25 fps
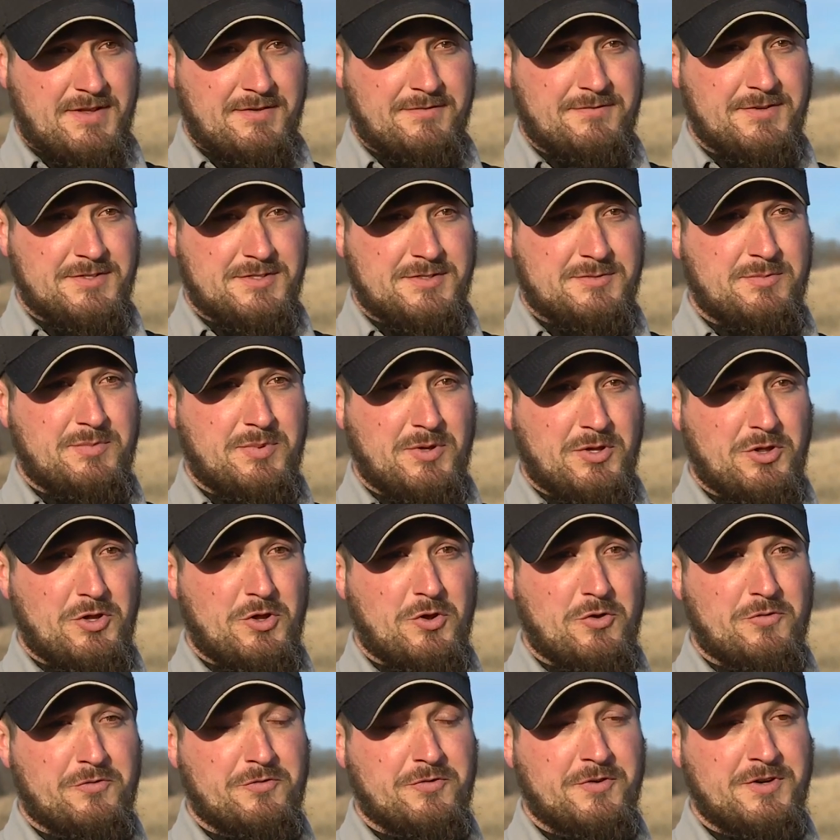If it's
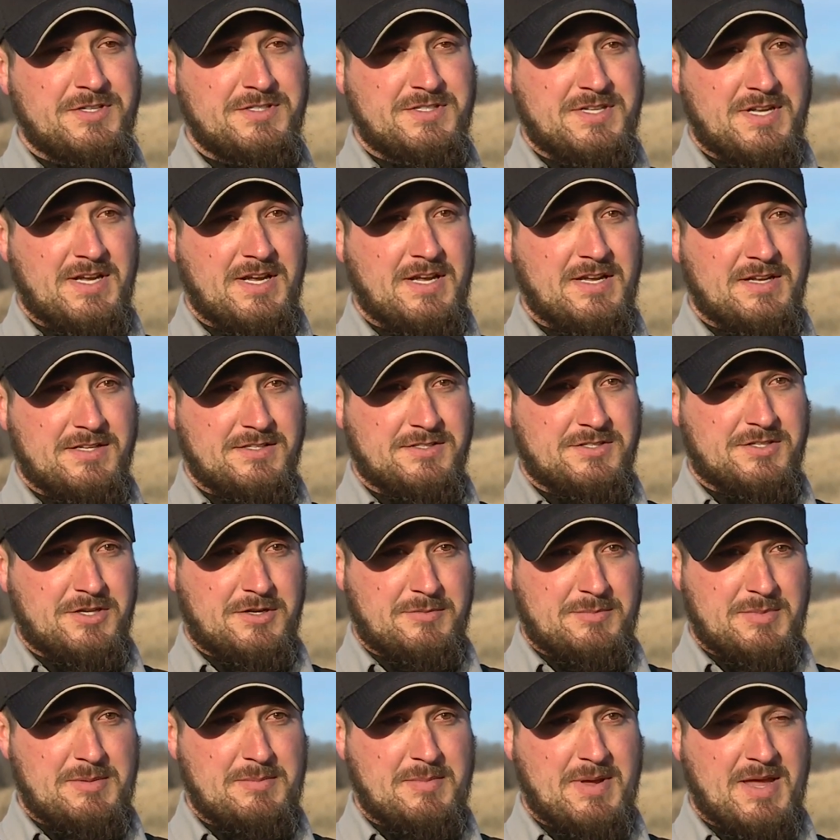below freezing, it's going to
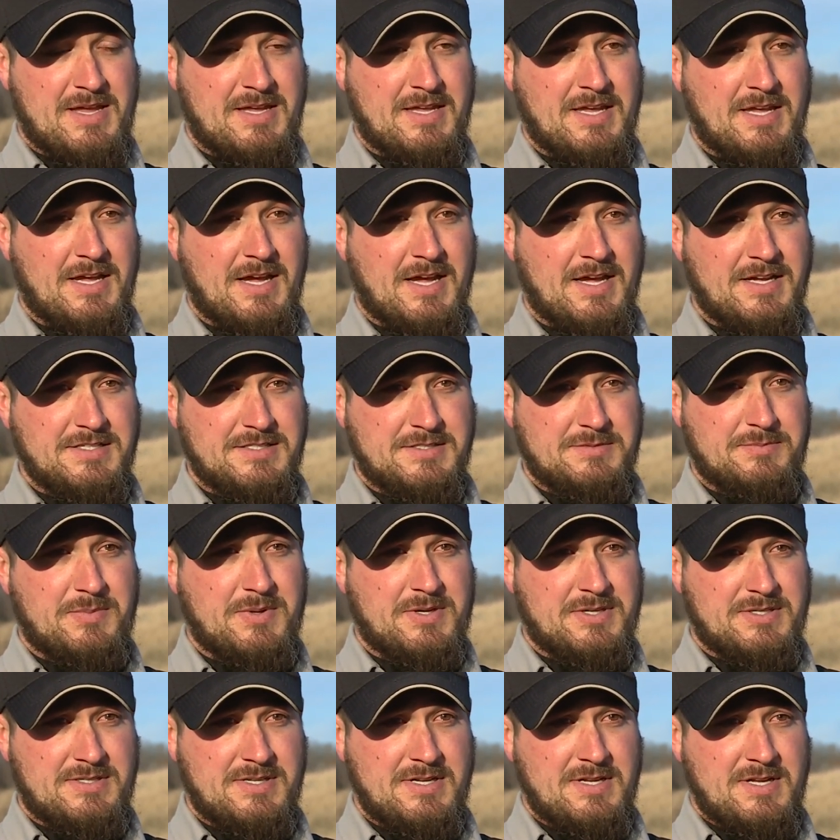be making ice,
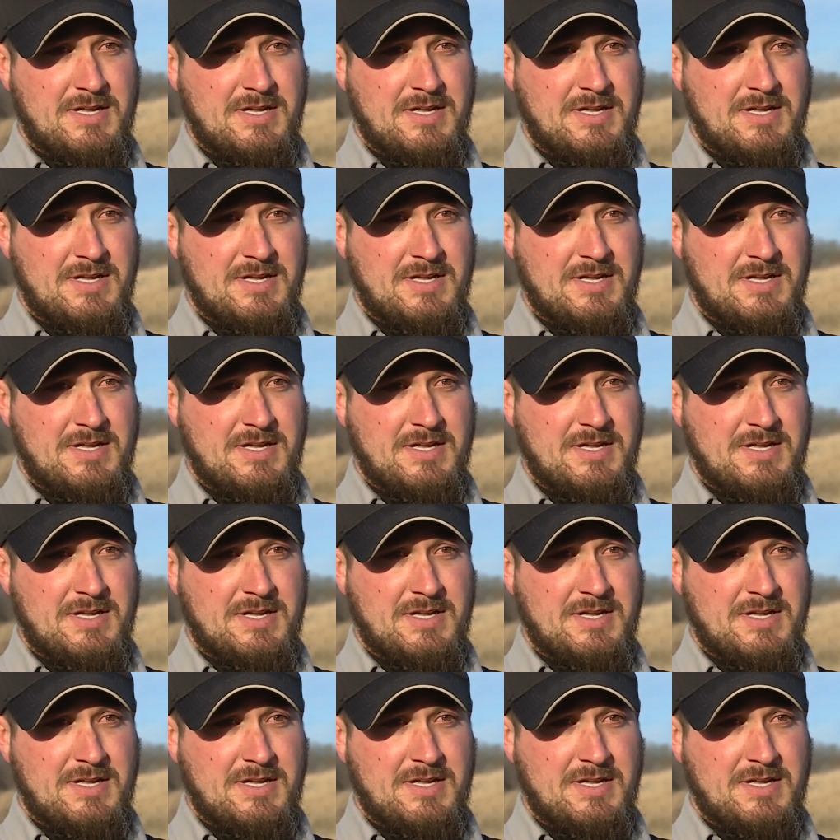but